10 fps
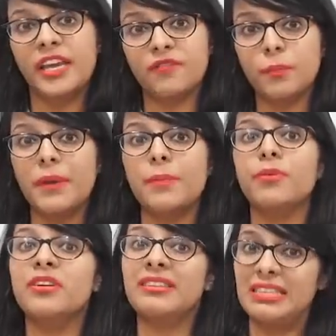If the
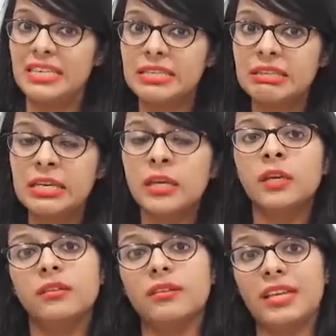paper is
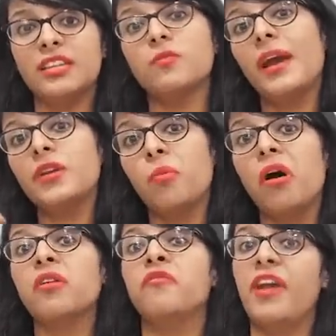easy, the things might
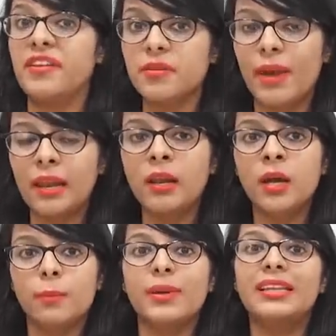work very well,
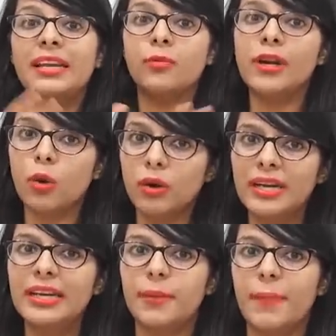but it will
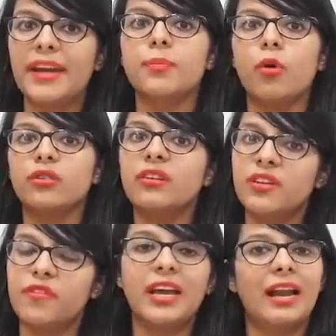totally depend upon the
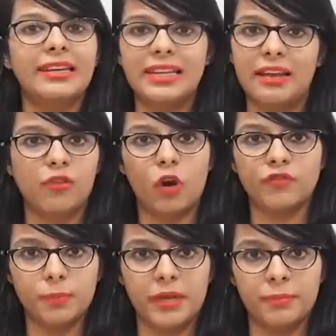difficulty level
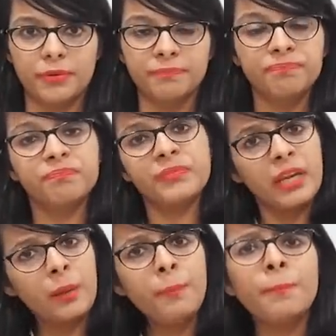of the paper
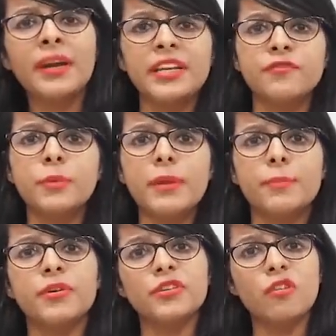but if the
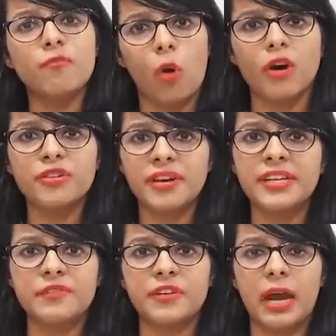paper is of
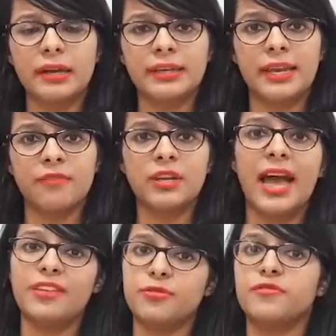moderate difficulty level
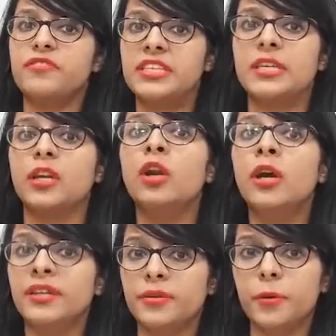as we have seen in
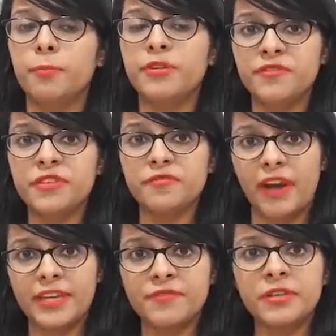uh, previous
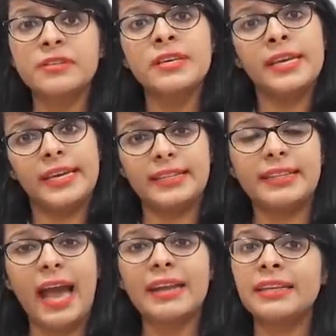5 years
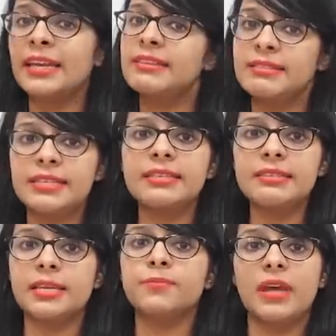in that case
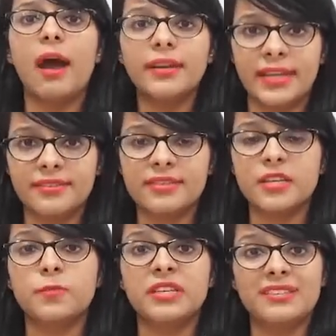these tips are
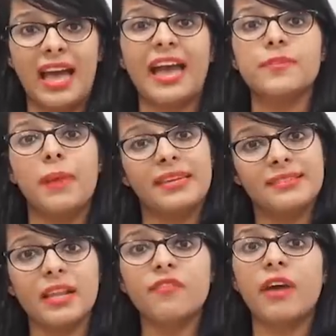tested because i
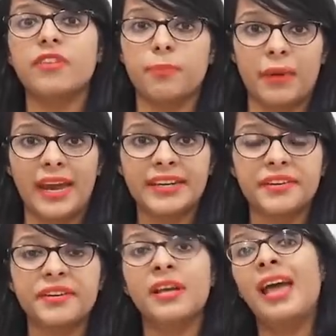myself have applied
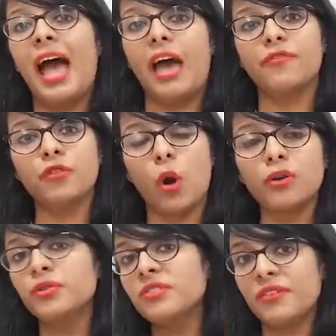it i have
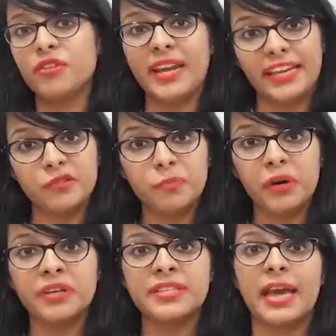talked to several
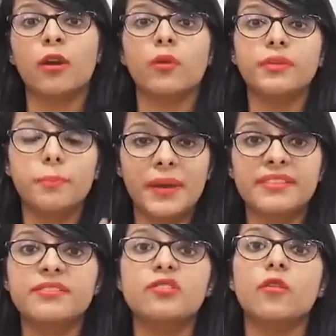experts and on the
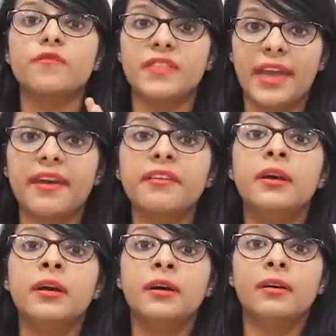basis of their
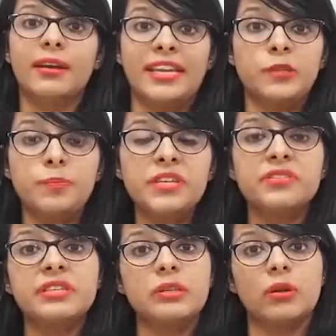
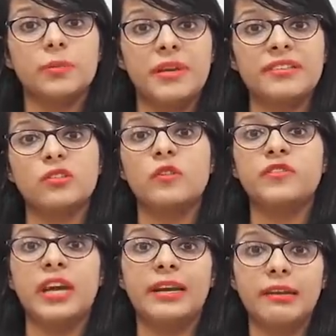experience on the basis
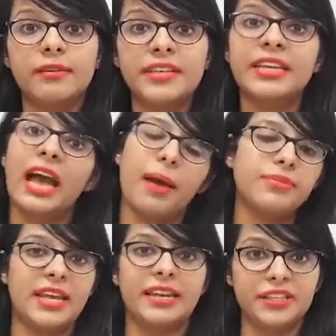of their learning
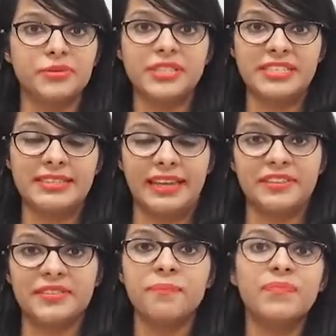i'm telling you these
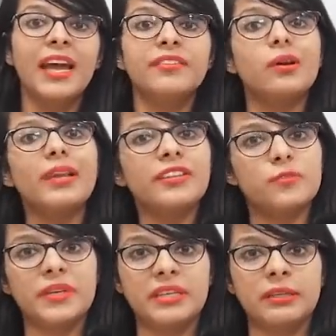things so
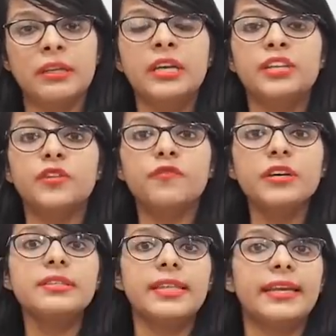let's begin the
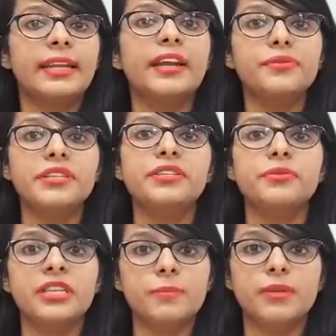first thing that you need
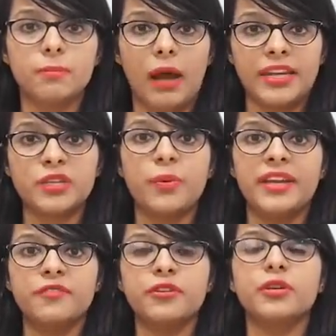to keep in mind
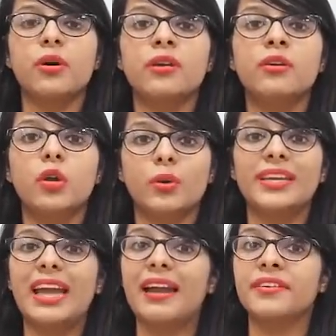whenever you are
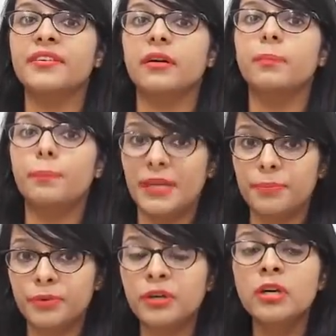looking at a
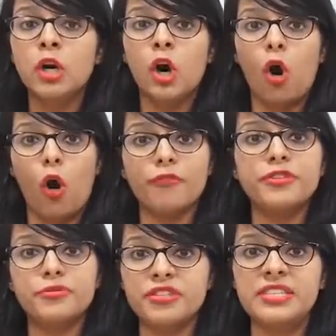paper of
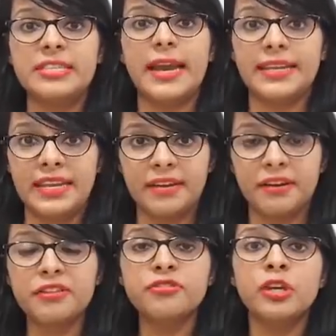ugc net
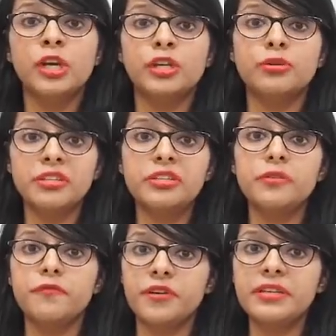english you need
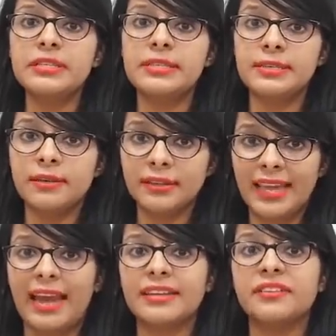to first
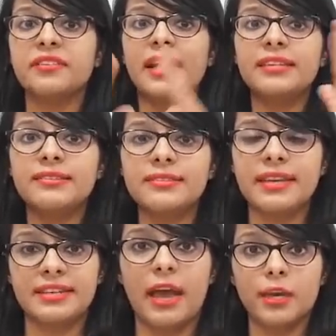categorize this
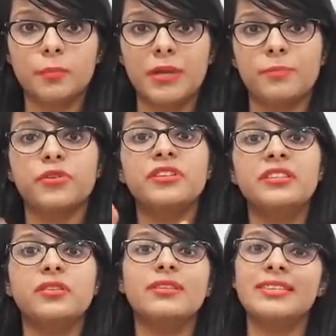entire paper
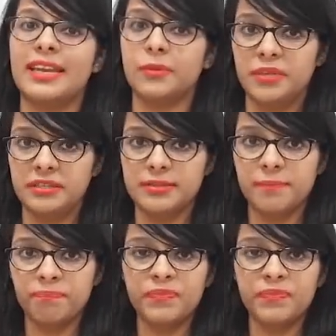in three segments